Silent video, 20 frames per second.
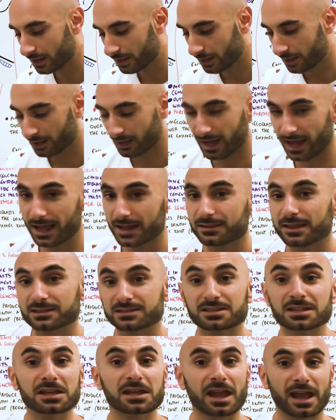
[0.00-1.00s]
And that's
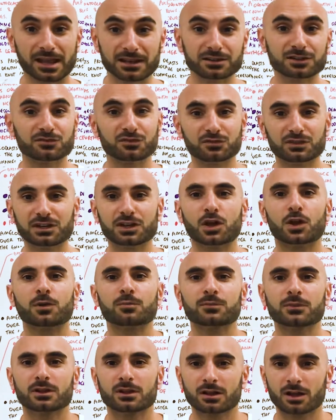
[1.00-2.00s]
the end of the video.
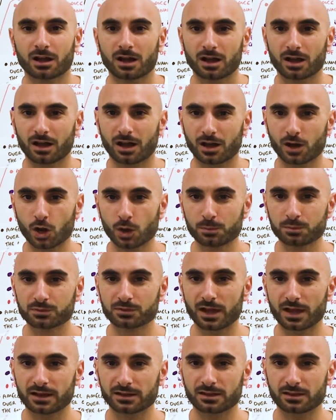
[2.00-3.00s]
I hope
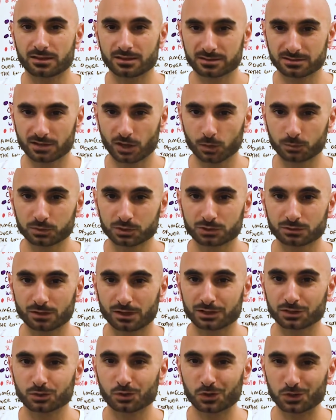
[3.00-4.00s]
that this helped you and you
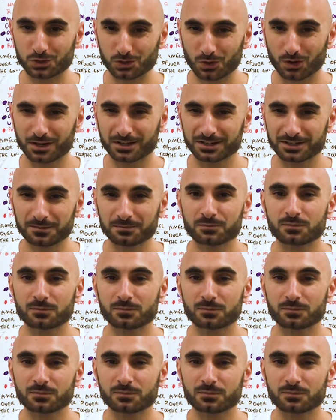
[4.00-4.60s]
enjoyed it.